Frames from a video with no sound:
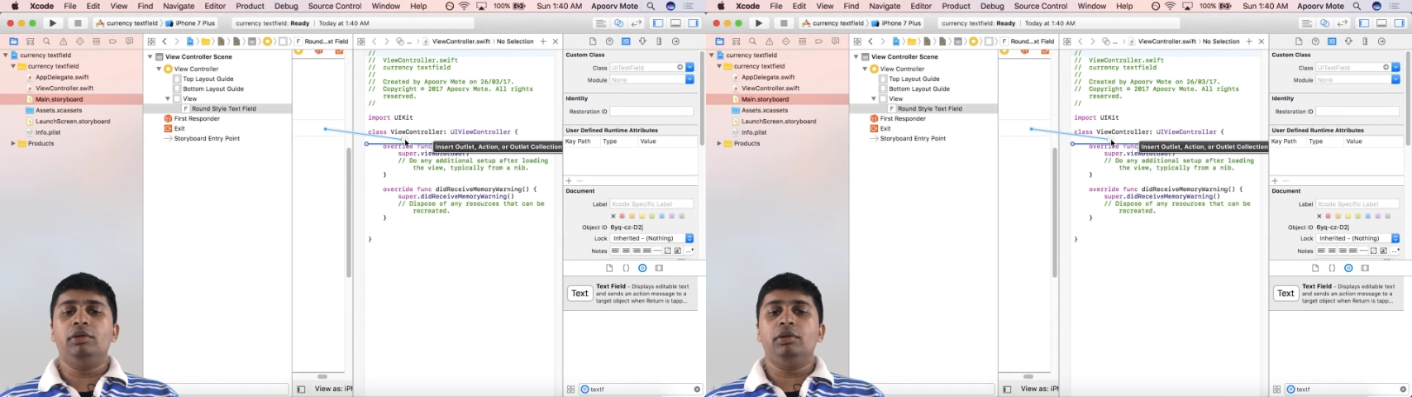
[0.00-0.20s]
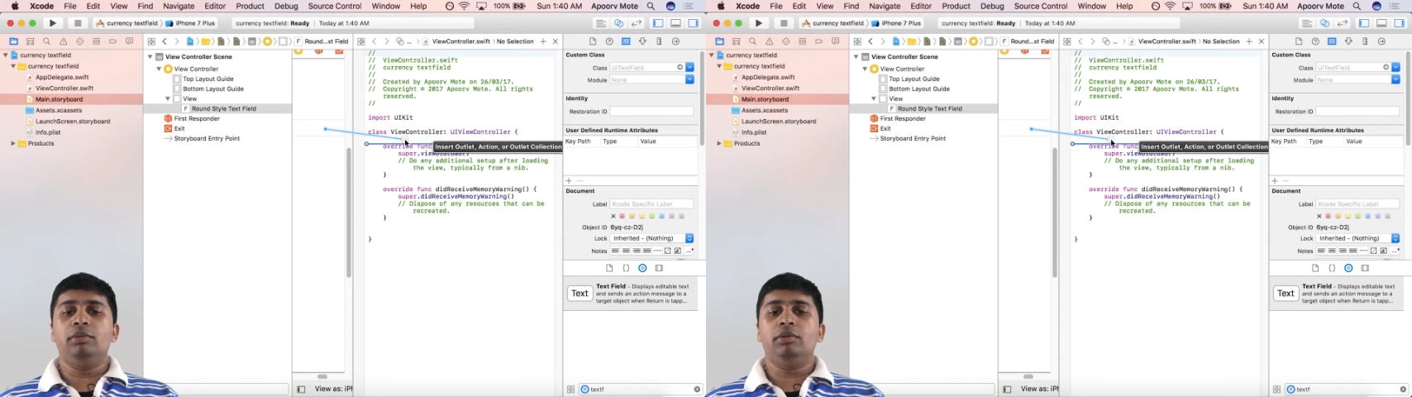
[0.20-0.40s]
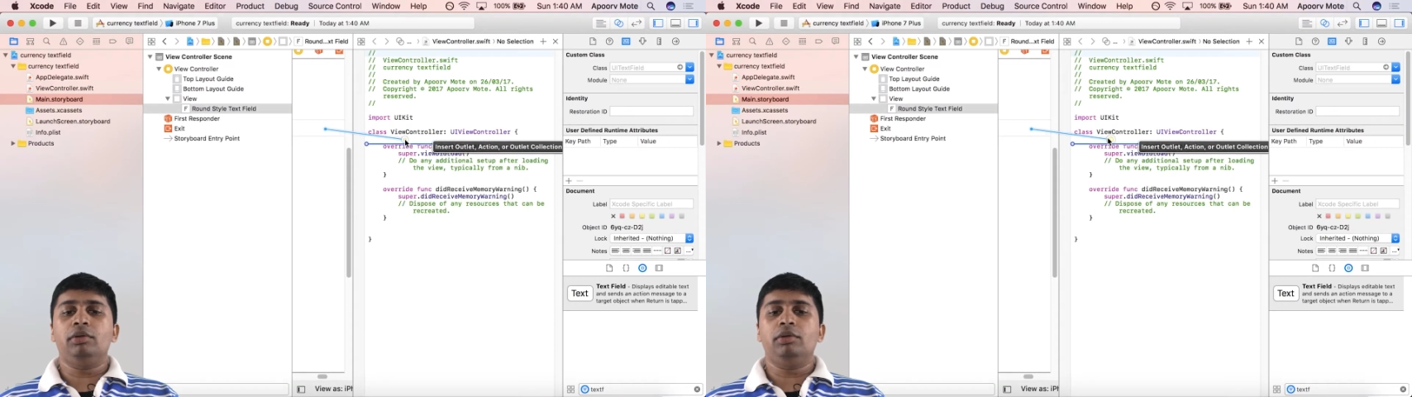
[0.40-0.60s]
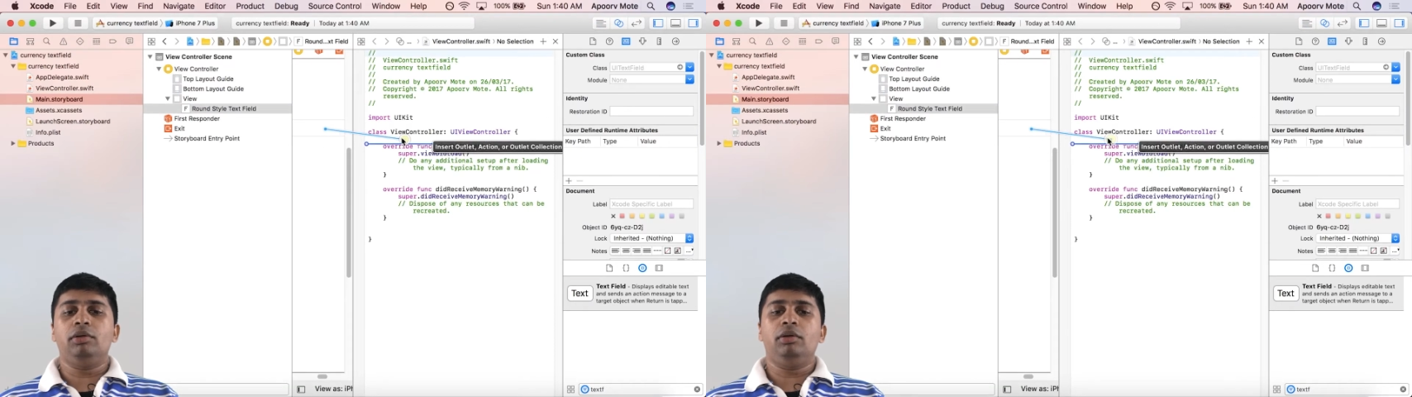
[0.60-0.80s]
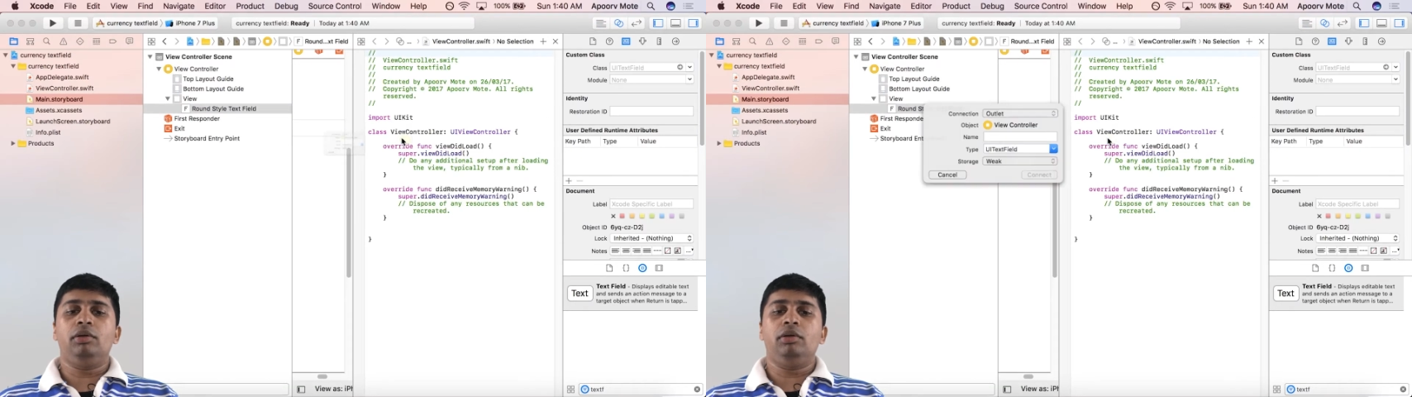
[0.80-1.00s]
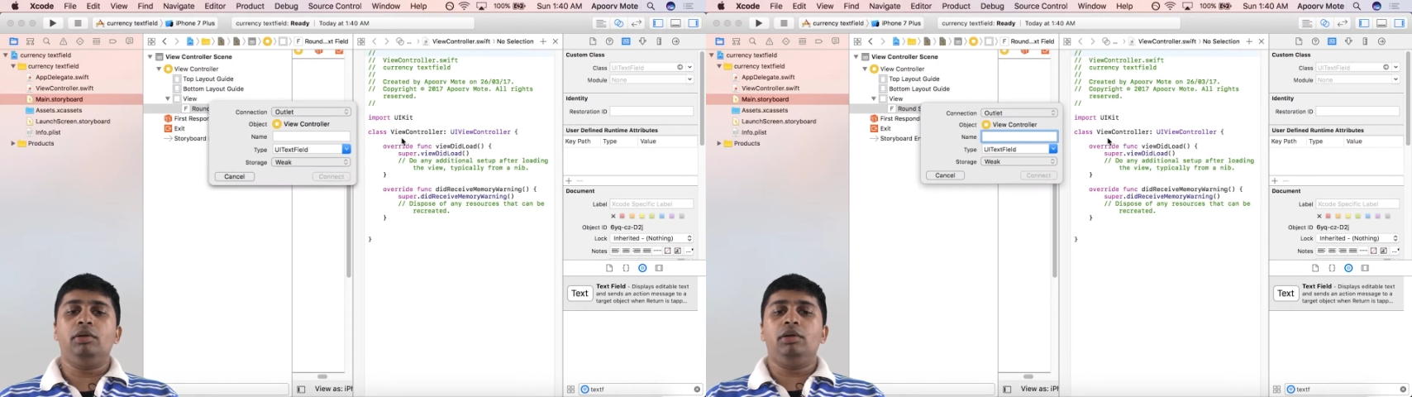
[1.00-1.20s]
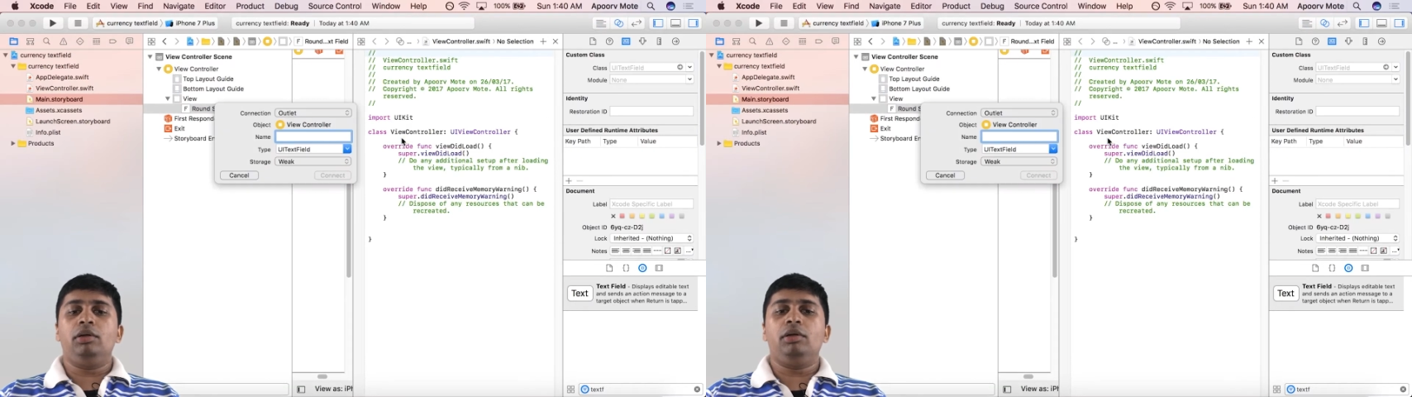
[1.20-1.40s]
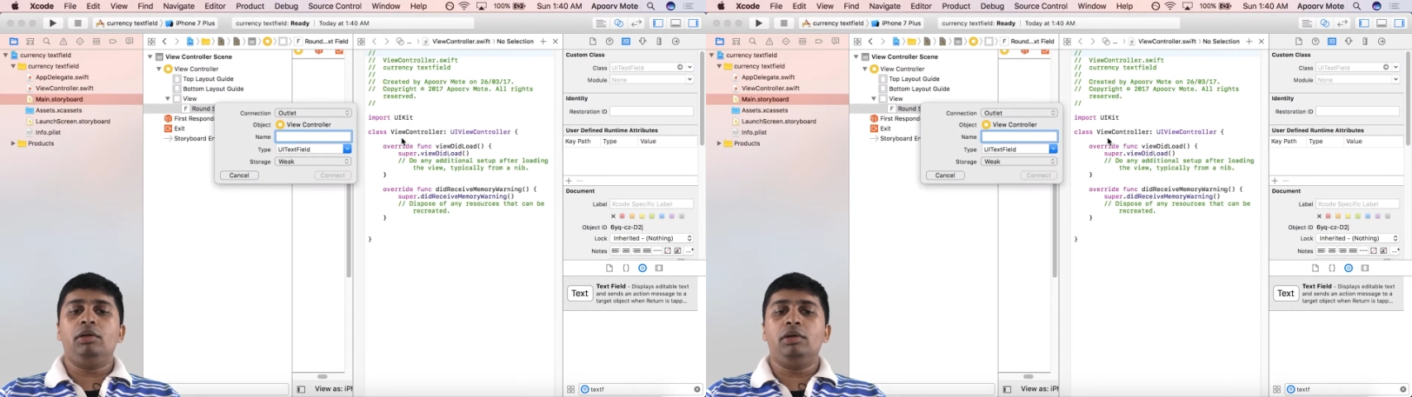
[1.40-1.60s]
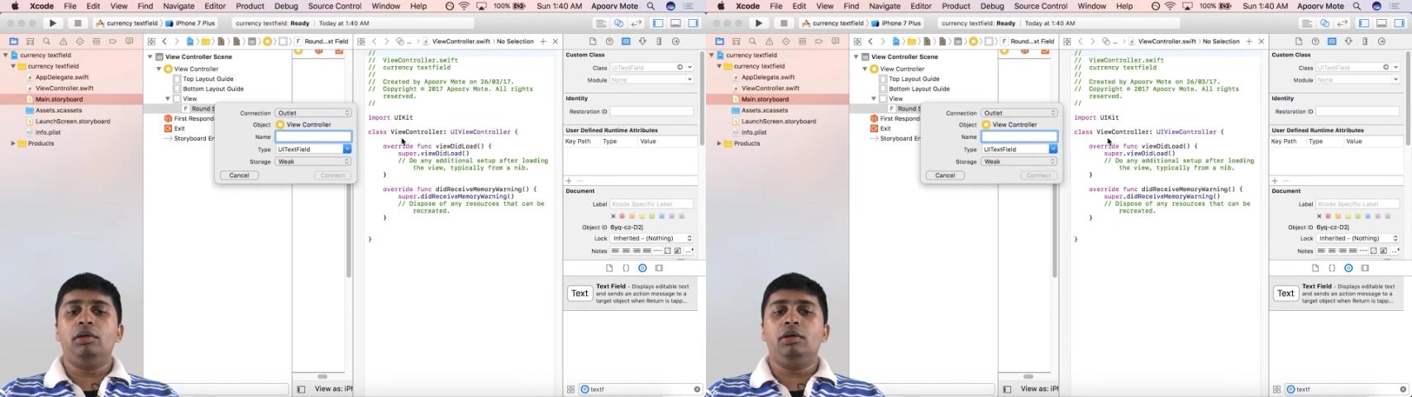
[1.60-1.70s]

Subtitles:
I'm going to call it